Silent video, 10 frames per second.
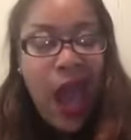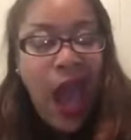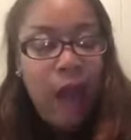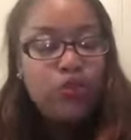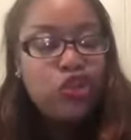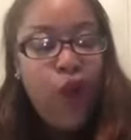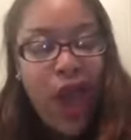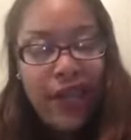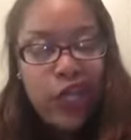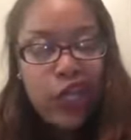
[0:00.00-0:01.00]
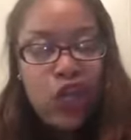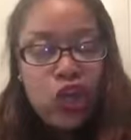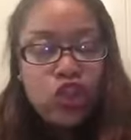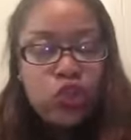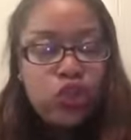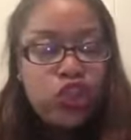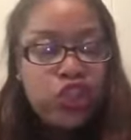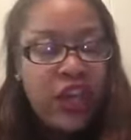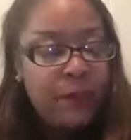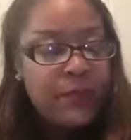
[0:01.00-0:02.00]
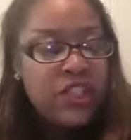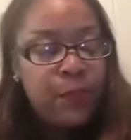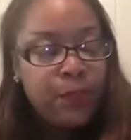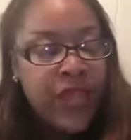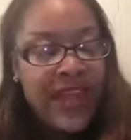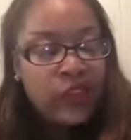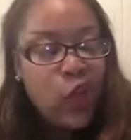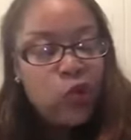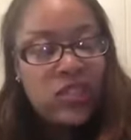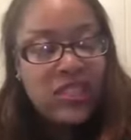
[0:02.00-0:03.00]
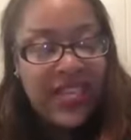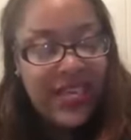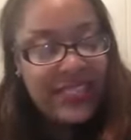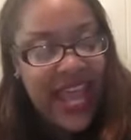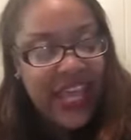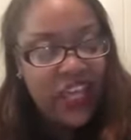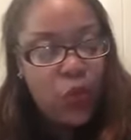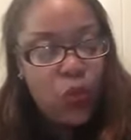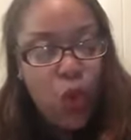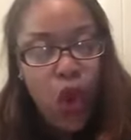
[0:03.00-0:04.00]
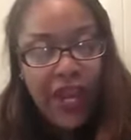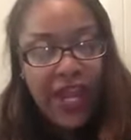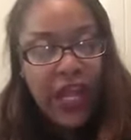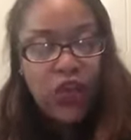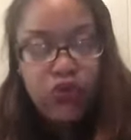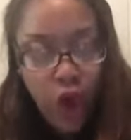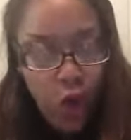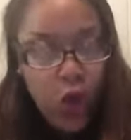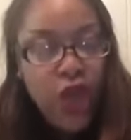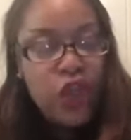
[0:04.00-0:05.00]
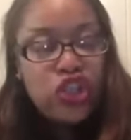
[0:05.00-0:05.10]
I'm trying to skip to plant those seeds that he can water and grow